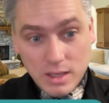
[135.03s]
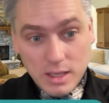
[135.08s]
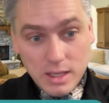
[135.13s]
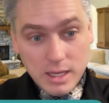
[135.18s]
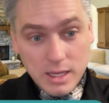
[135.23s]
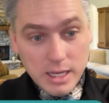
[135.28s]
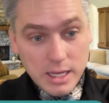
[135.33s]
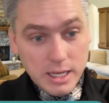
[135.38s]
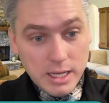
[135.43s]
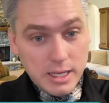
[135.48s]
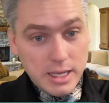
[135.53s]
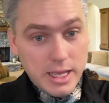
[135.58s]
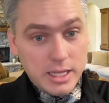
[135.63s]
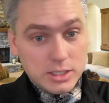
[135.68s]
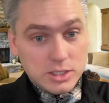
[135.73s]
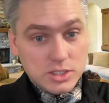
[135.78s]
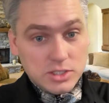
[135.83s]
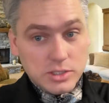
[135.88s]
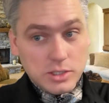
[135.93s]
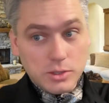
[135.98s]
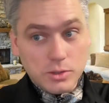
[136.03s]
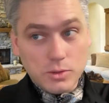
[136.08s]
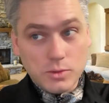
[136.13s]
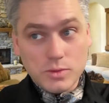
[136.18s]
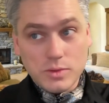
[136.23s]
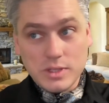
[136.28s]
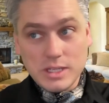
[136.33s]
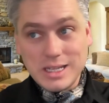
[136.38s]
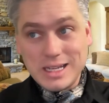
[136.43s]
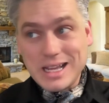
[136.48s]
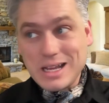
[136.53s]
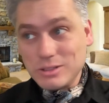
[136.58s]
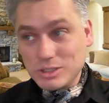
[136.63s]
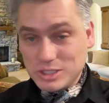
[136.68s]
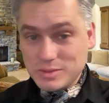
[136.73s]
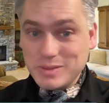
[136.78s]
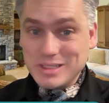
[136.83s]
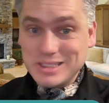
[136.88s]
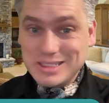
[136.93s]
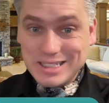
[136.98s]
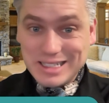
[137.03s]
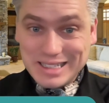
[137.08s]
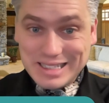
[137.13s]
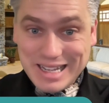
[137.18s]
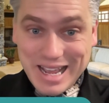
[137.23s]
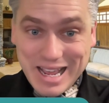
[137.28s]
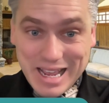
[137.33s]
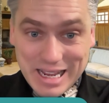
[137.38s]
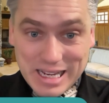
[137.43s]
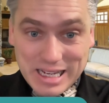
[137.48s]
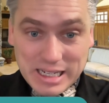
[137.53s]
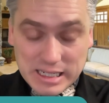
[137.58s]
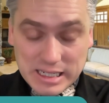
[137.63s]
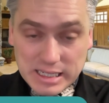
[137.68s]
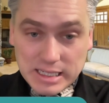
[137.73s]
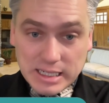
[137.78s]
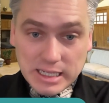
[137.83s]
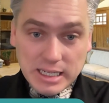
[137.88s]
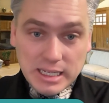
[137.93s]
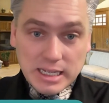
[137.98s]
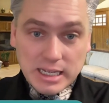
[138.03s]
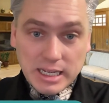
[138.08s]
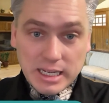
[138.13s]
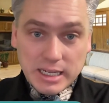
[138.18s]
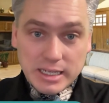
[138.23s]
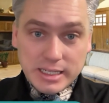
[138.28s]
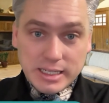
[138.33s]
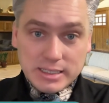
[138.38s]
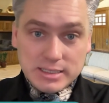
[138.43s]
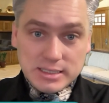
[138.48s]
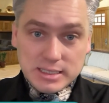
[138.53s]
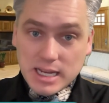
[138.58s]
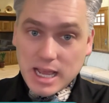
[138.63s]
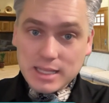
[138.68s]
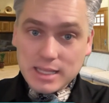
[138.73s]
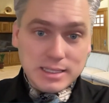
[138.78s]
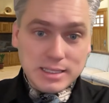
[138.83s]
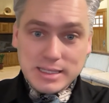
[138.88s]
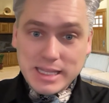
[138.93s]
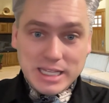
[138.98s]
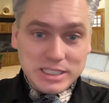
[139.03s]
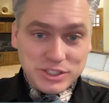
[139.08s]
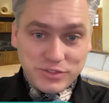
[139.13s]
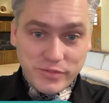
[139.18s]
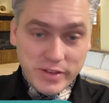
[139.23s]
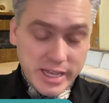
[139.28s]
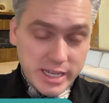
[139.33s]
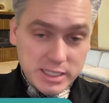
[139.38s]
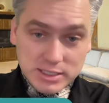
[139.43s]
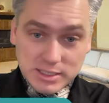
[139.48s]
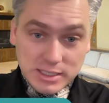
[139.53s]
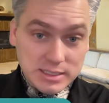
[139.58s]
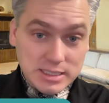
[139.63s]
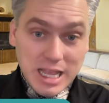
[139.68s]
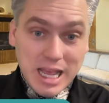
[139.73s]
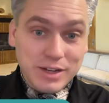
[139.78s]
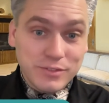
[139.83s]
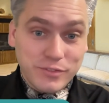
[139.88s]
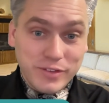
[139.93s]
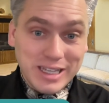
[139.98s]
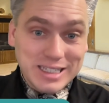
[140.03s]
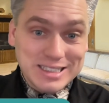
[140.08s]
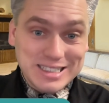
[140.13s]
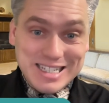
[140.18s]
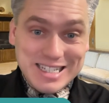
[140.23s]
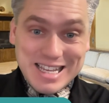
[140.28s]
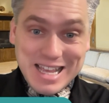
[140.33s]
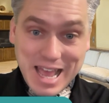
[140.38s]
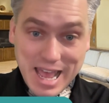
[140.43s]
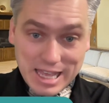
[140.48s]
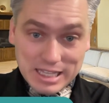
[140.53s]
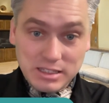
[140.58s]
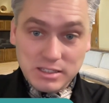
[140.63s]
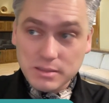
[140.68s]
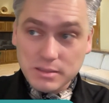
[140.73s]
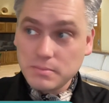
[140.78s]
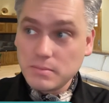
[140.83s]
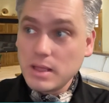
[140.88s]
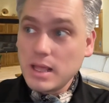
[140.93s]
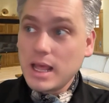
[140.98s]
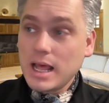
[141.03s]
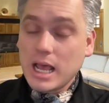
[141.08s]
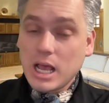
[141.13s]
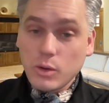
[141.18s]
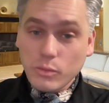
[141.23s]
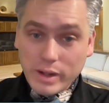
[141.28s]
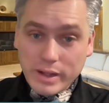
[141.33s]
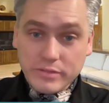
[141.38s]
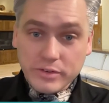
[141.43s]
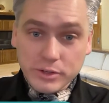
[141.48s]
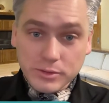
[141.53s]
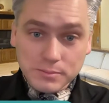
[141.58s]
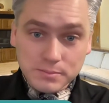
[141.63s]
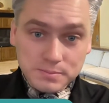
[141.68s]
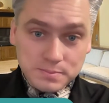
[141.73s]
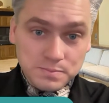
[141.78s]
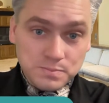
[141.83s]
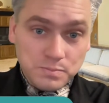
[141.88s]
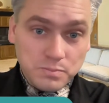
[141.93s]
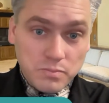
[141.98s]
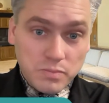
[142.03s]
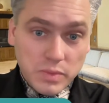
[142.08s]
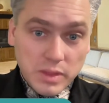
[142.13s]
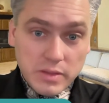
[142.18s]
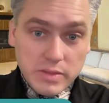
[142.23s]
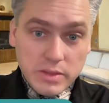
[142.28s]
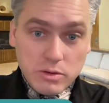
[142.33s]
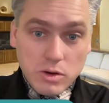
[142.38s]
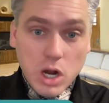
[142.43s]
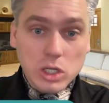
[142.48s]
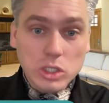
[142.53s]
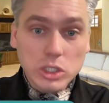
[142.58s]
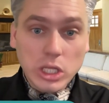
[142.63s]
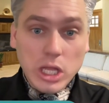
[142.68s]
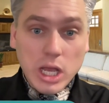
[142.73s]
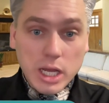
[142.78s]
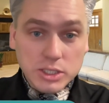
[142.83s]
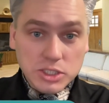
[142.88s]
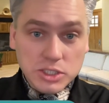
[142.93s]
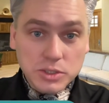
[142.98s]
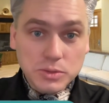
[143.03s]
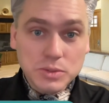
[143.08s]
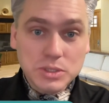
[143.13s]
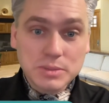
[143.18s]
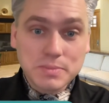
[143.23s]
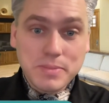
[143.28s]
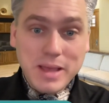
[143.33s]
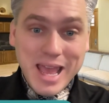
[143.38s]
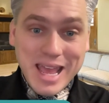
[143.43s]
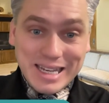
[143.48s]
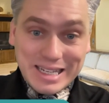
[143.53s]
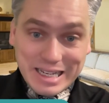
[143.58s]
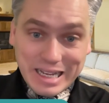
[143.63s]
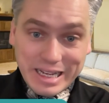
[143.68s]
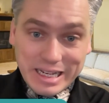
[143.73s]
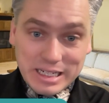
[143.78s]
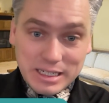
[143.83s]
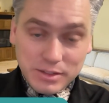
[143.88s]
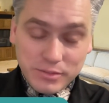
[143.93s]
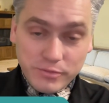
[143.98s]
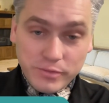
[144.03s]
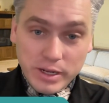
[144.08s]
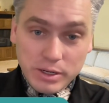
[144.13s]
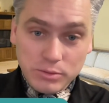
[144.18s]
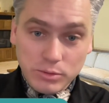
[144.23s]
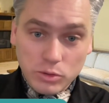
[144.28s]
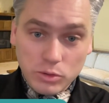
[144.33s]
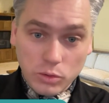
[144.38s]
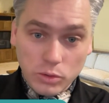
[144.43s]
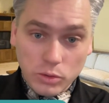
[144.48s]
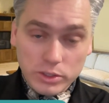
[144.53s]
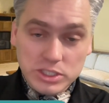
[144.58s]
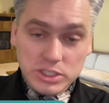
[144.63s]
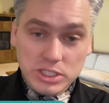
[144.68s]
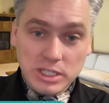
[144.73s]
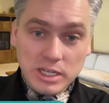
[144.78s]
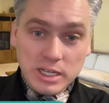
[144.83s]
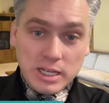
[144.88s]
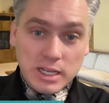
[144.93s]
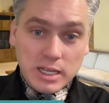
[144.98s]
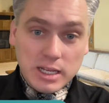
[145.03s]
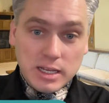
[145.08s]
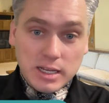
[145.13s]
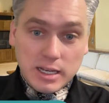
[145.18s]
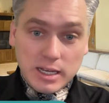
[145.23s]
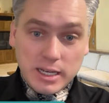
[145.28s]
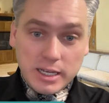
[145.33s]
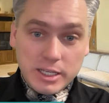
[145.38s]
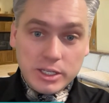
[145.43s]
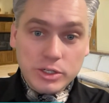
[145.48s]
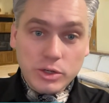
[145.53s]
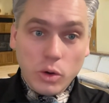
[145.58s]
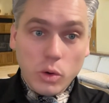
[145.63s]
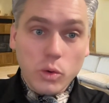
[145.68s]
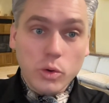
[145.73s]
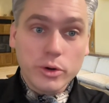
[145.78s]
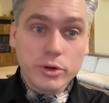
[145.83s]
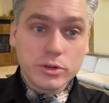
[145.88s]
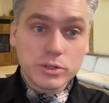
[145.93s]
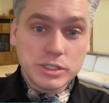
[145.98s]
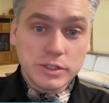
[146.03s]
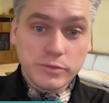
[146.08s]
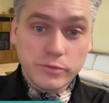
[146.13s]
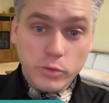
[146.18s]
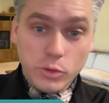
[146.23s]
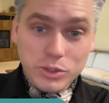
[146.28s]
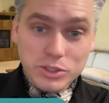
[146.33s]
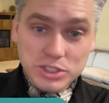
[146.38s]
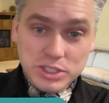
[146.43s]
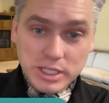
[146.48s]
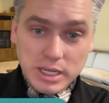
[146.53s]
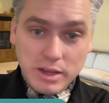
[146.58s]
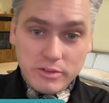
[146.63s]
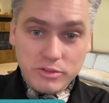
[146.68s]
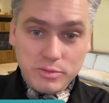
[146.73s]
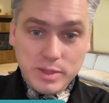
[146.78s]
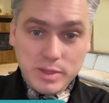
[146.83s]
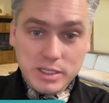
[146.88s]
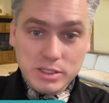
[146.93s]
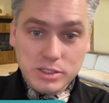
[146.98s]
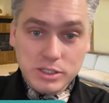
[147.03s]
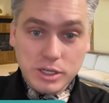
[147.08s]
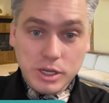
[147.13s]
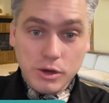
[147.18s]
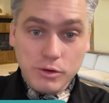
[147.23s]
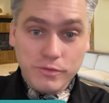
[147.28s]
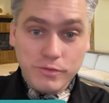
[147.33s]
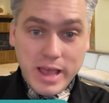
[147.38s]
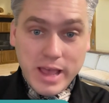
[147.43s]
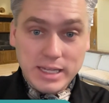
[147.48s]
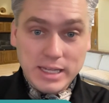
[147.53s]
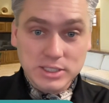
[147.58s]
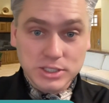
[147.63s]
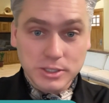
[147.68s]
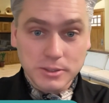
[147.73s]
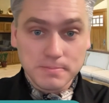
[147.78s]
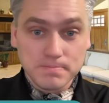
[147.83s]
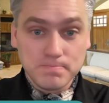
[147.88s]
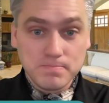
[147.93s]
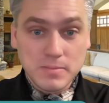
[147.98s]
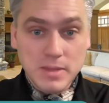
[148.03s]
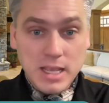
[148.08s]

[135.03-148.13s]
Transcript: And so the announcement today is not that that's fixed. It's not fixed yet. However, there are lawsuits pending in federal courts in order to force the government to go faster.